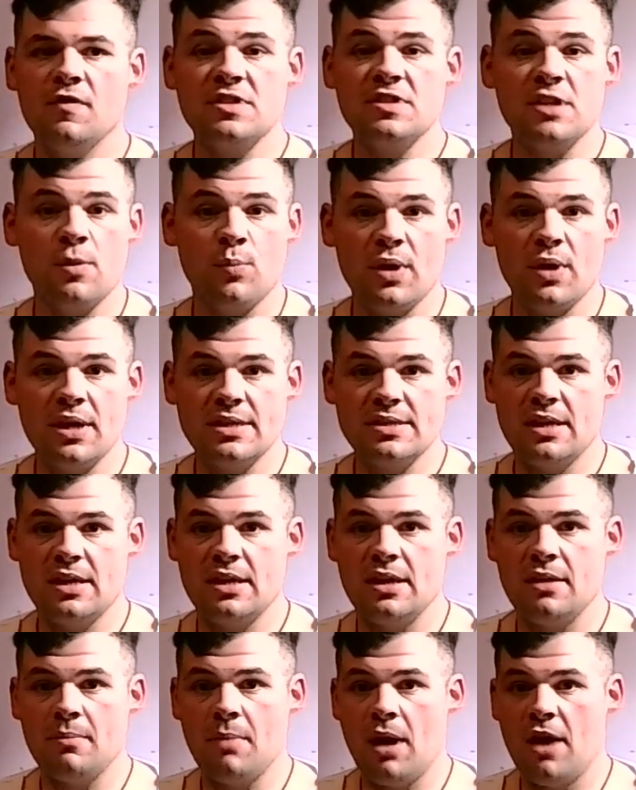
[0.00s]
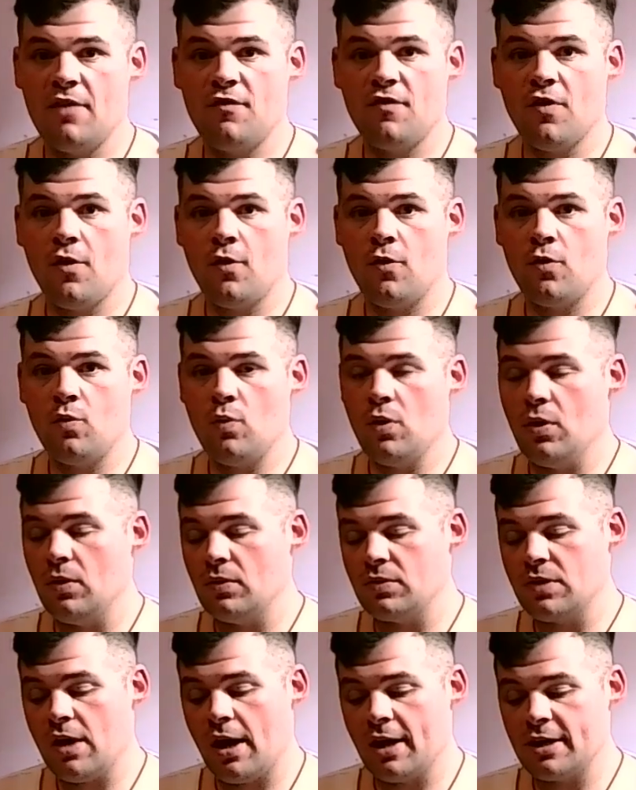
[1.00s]
For some reason, my phone
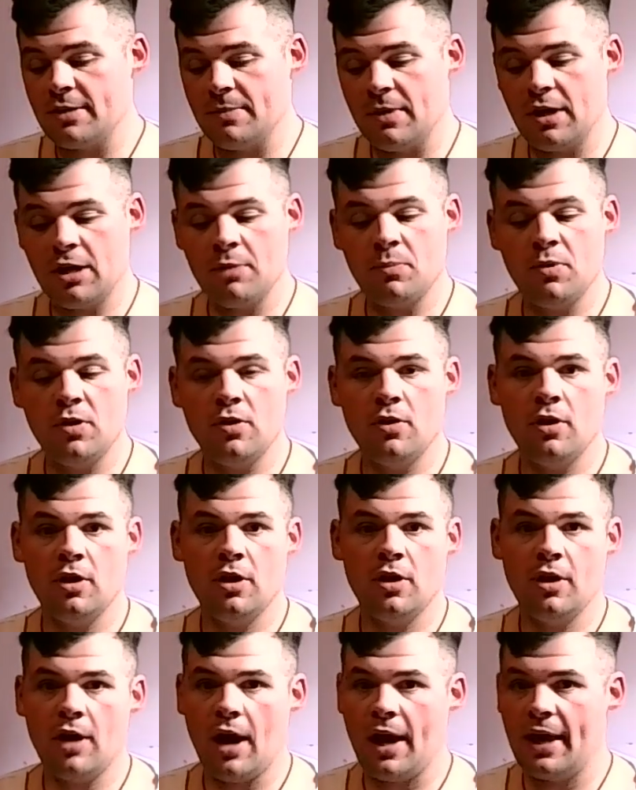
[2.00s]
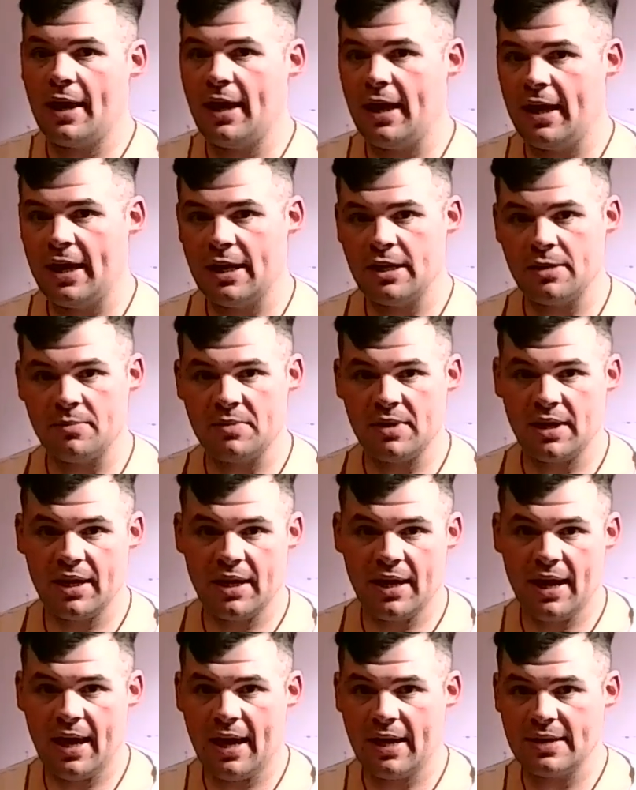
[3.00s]
won't talk to my computer. I can't get them
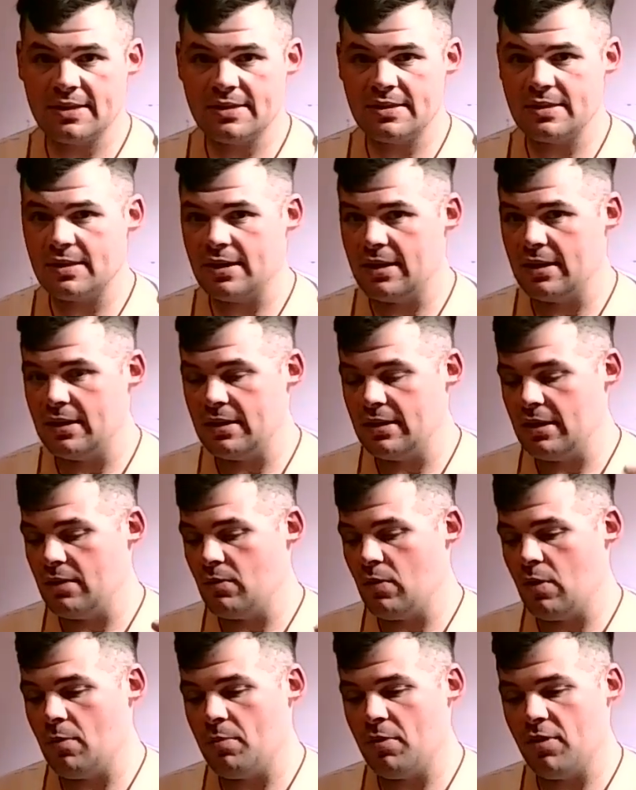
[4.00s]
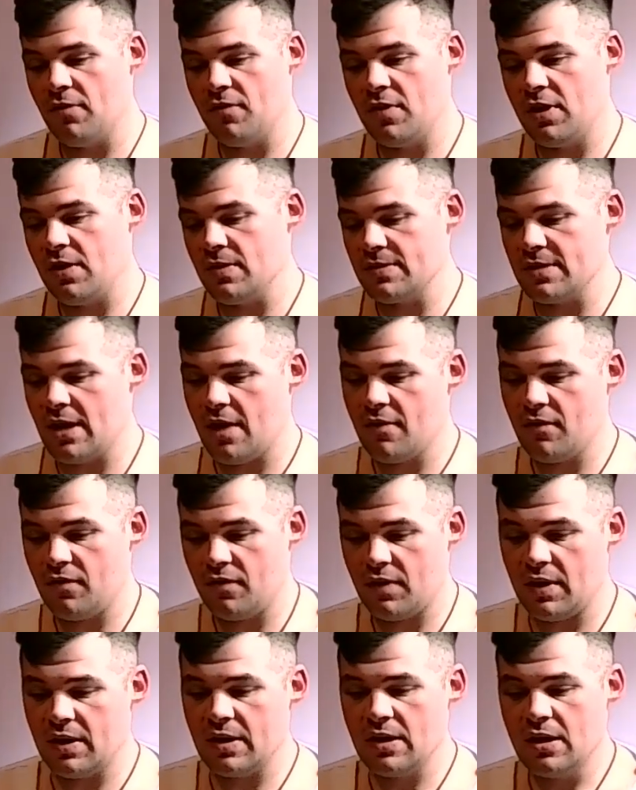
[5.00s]
to connect, and it won't pull the videos
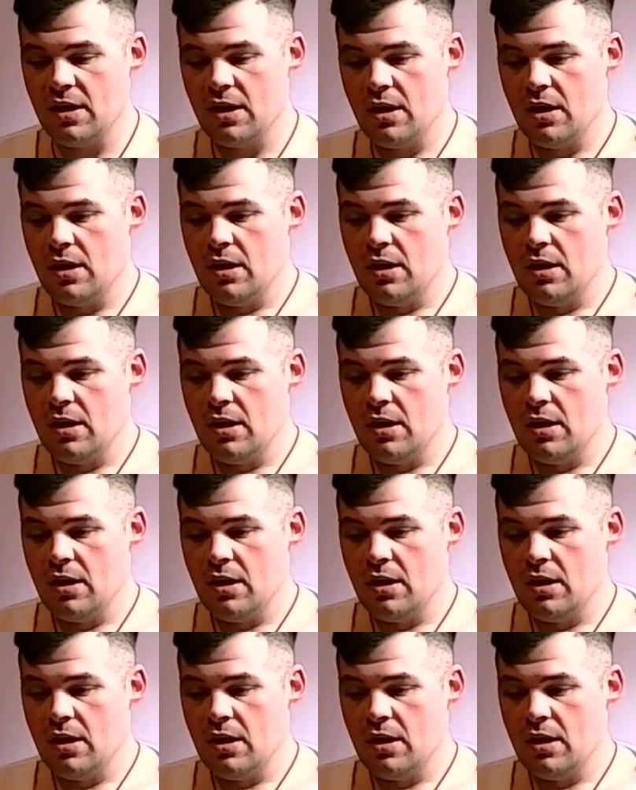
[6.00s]
off of it.